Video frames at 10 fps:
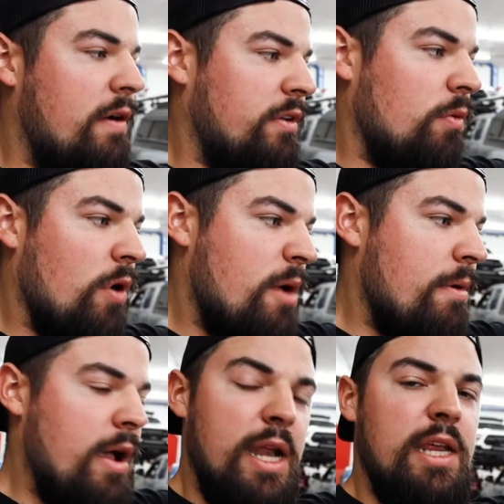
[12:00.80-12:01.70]
having to worry
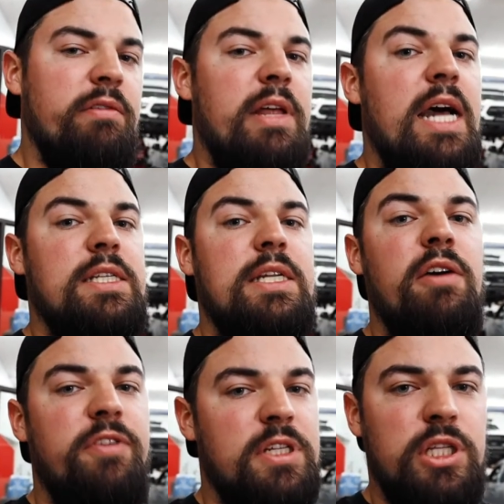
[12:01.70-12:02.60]
about any of that
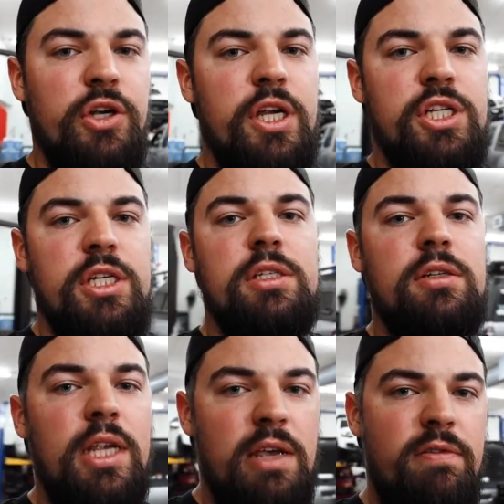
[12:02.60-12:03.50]
stuff. It's literally
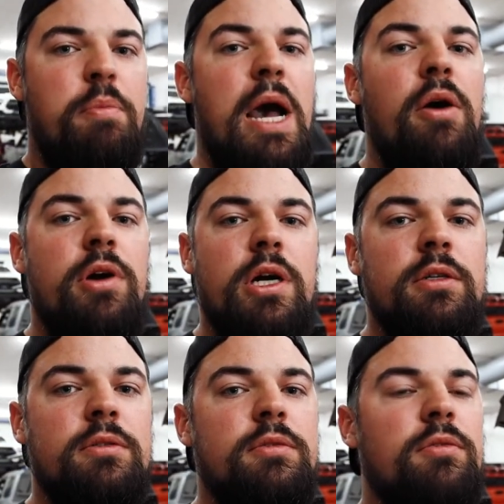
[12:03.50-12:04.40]
just give it power,
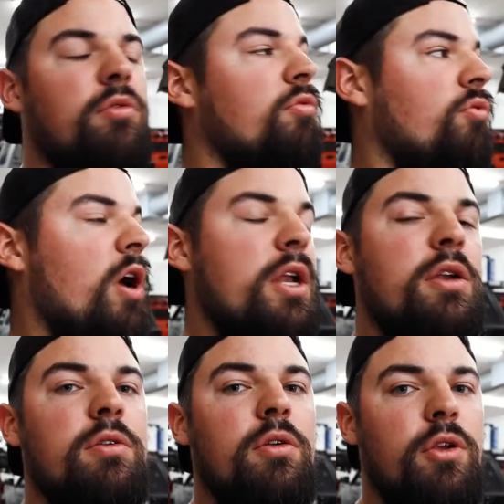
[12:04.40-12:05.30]

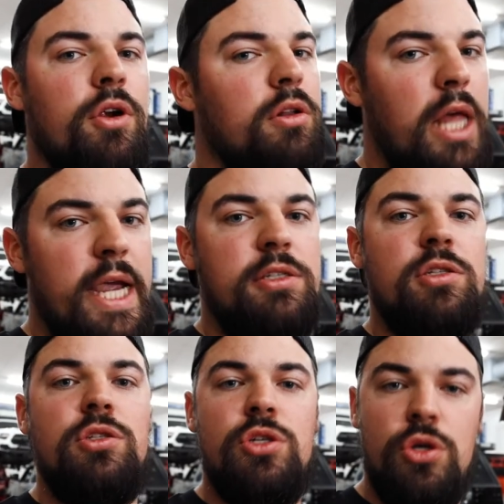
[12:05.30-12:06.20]
run your
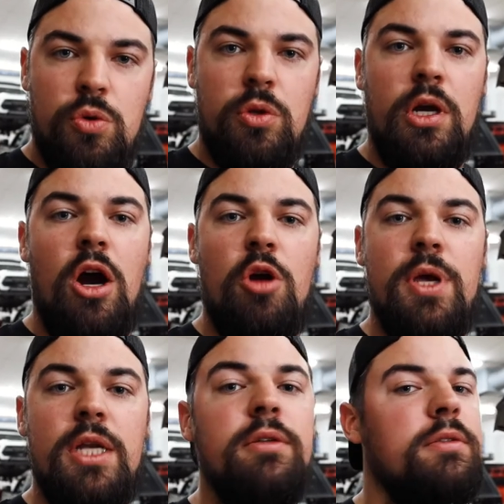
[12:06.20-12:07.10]
lights to the
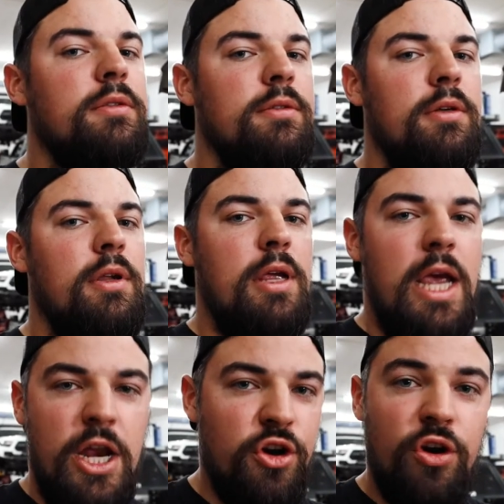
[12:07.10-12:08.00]
Garmin,
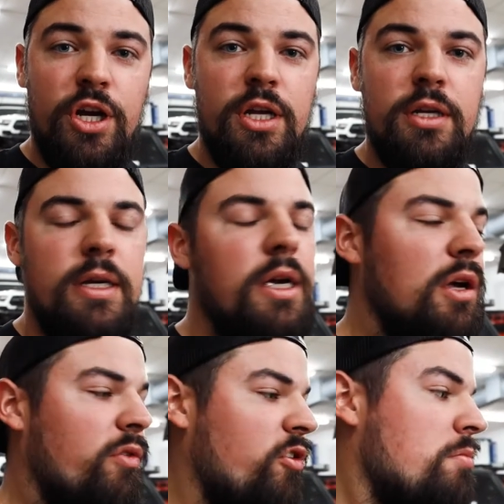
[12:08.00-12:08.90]
and you're good.
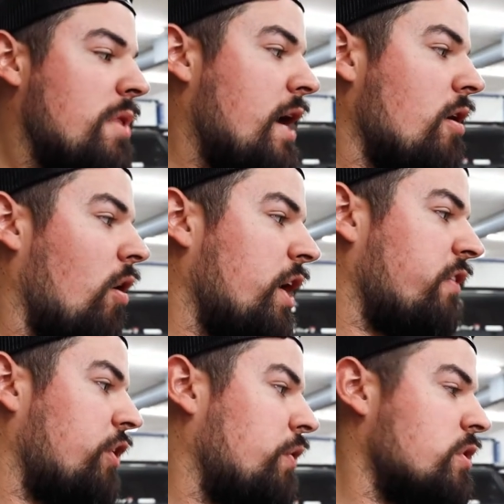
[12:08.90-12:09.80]
From there, all you
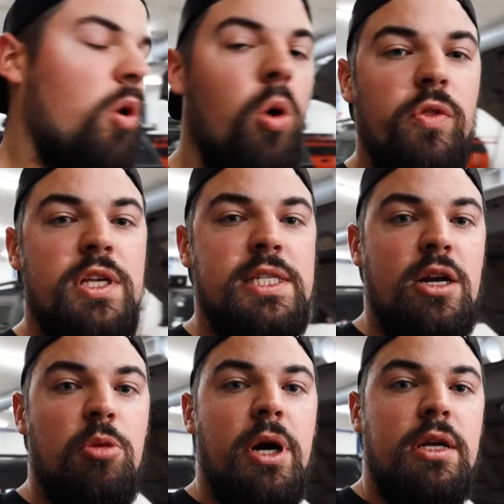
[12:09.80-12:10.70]
have to do is hold the
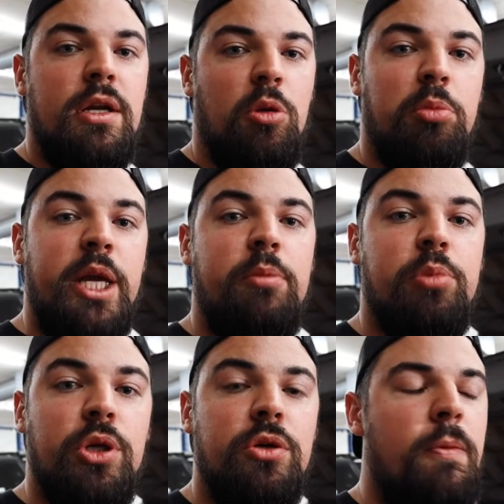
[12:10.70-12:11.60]
center button. It'll blink
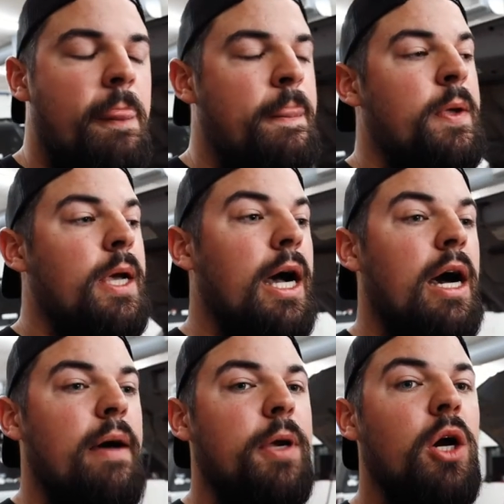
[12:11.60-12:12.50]
blue.
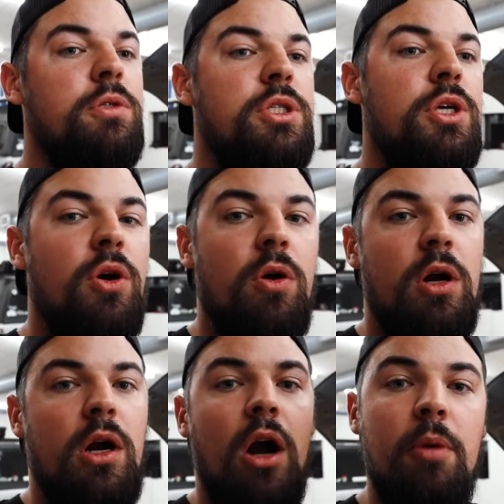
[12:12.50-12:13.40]
Go to
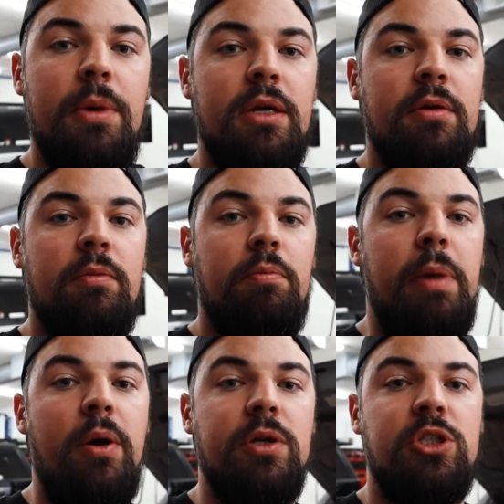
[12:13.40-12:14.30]
your Garmin
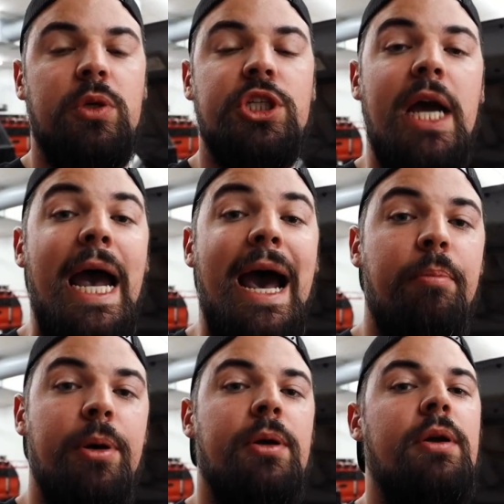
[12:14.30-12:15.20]
PowerSwitch app